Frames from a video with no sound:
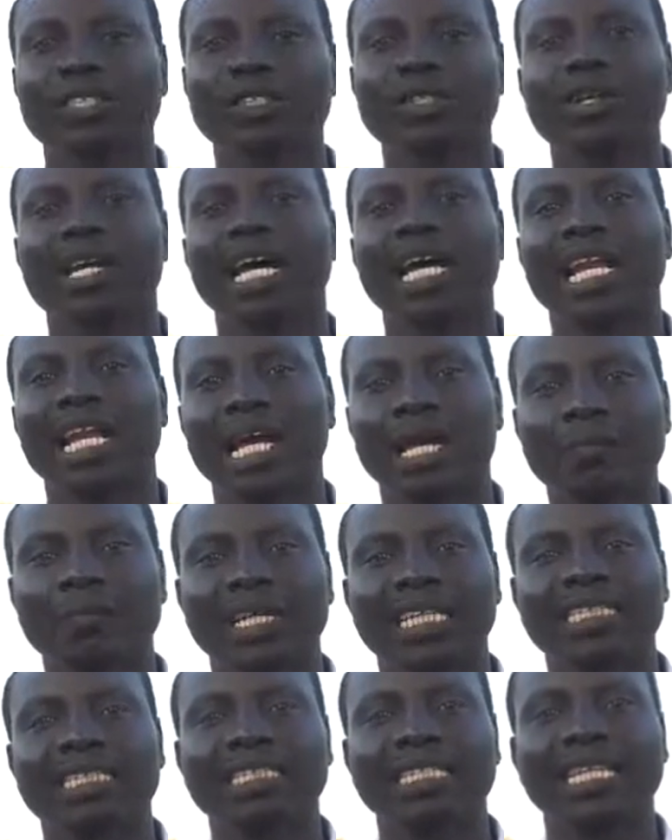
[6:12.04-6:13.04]
you can
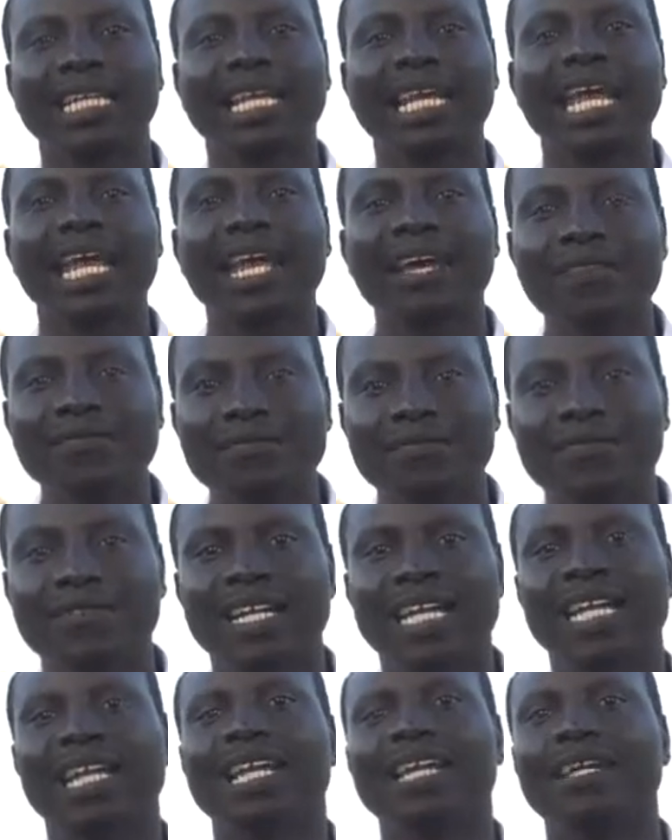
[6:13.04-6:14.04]
help us dig
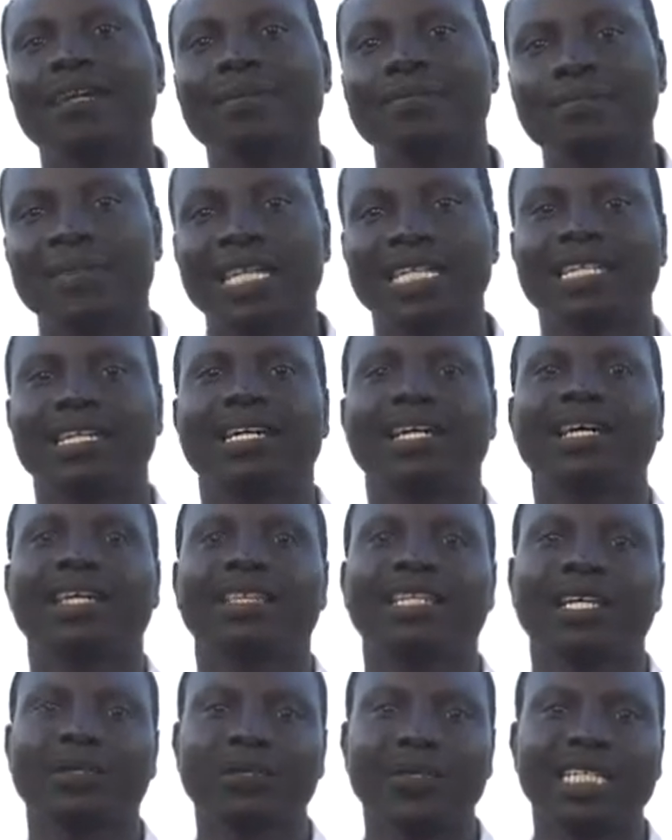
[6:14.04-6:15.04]
every
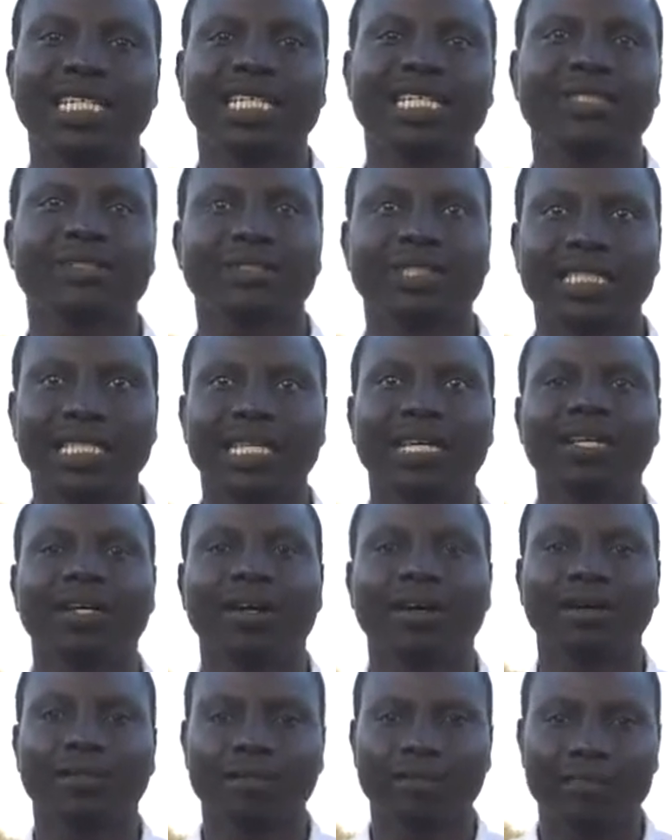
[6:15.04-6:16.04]
meter that we need to dig
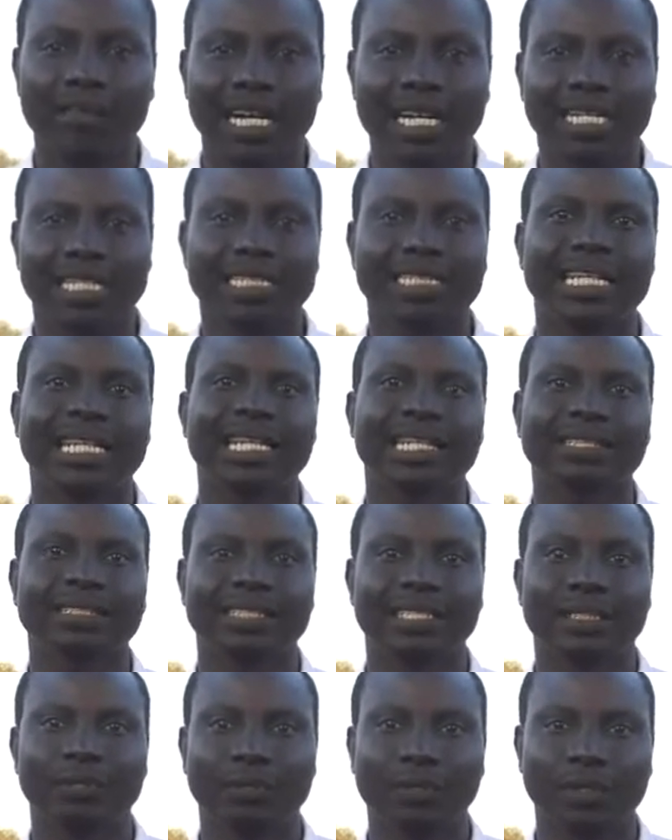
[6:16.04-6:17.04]
of water
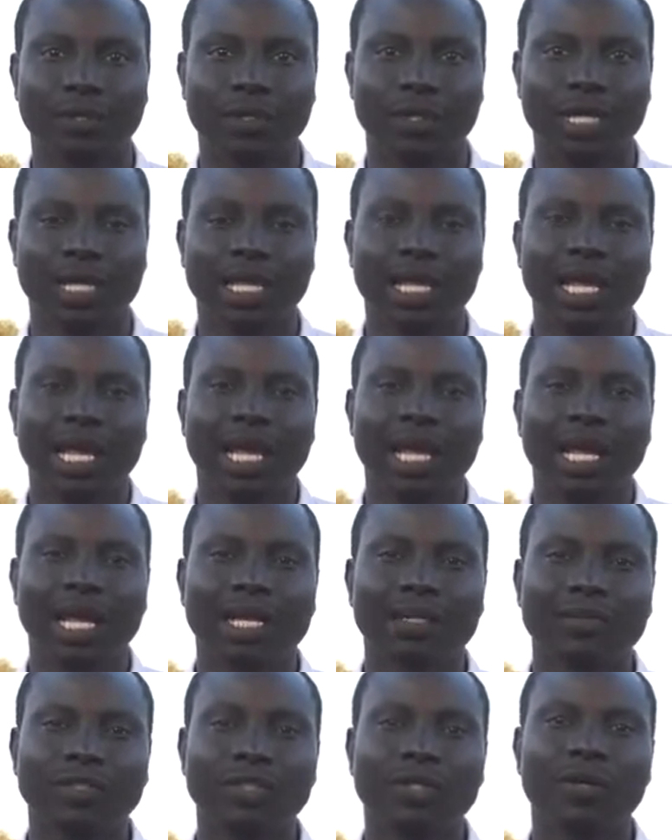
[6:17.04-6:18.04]
channels in Bor.
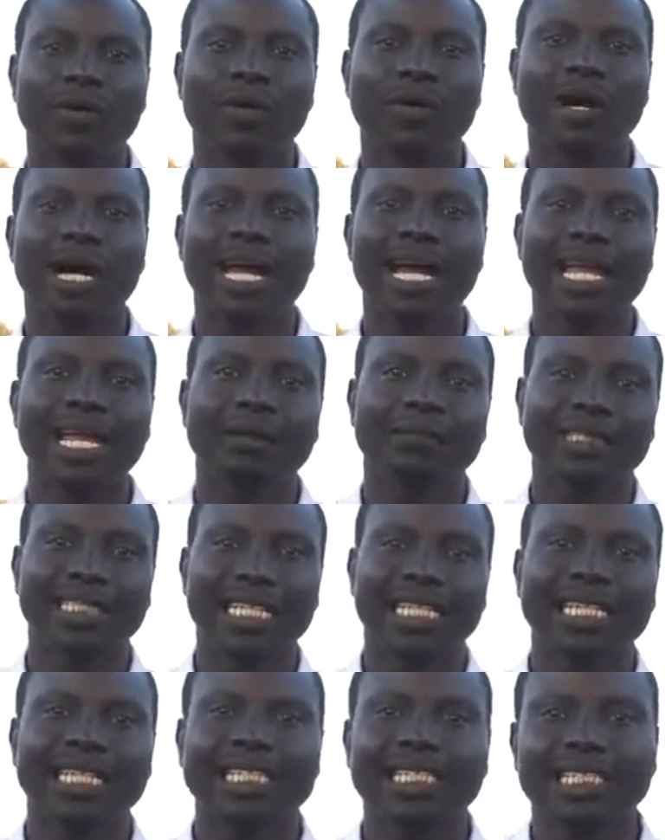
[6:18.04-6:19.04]
So I am
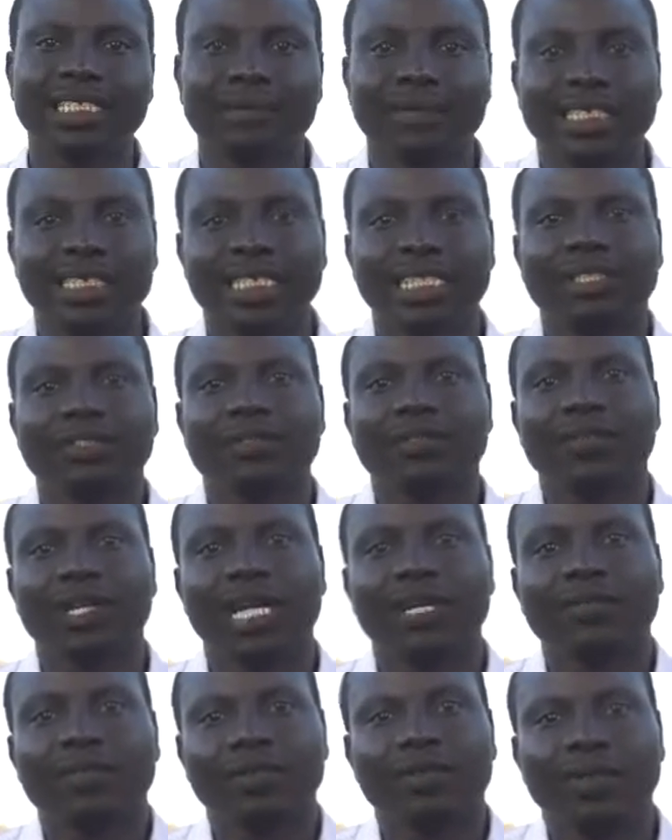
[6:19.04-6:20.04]
sending this message
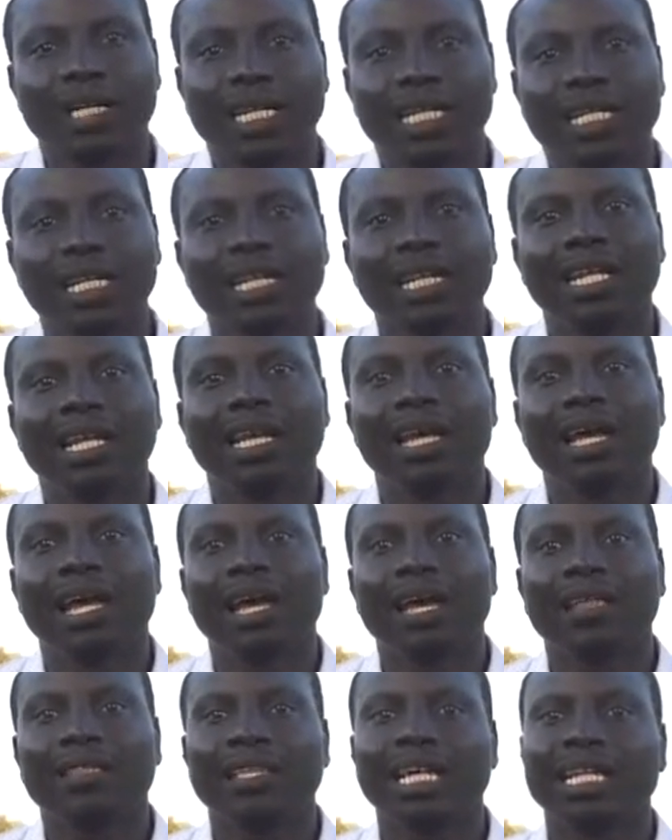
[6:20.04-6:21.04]
to everyone
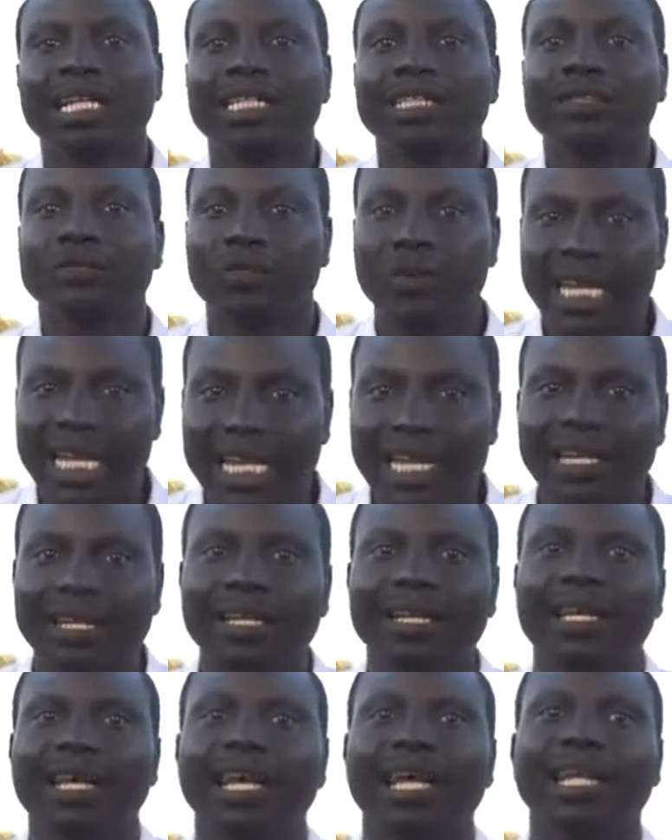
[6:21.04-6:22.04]
that is
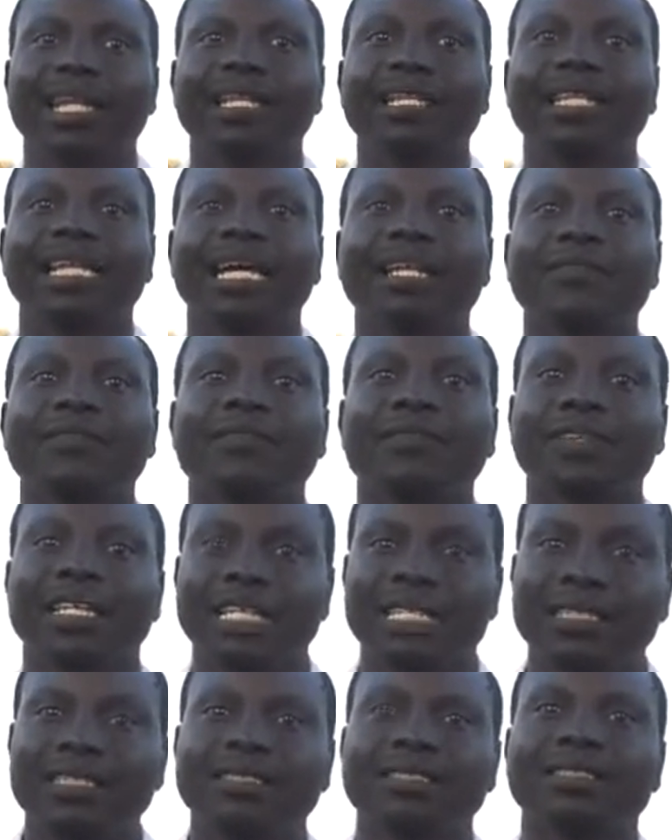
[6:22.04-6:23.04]
willing and that
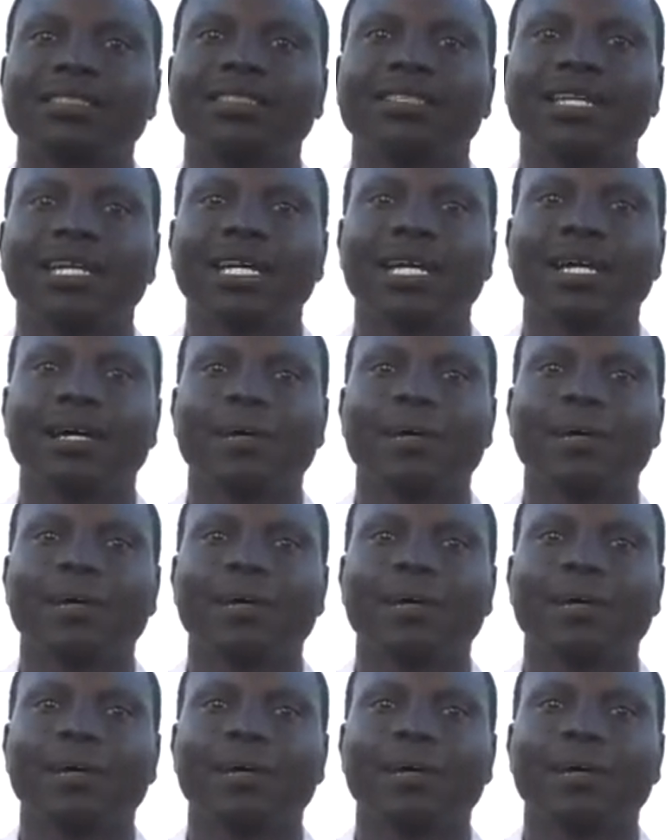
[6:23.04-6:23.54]
feels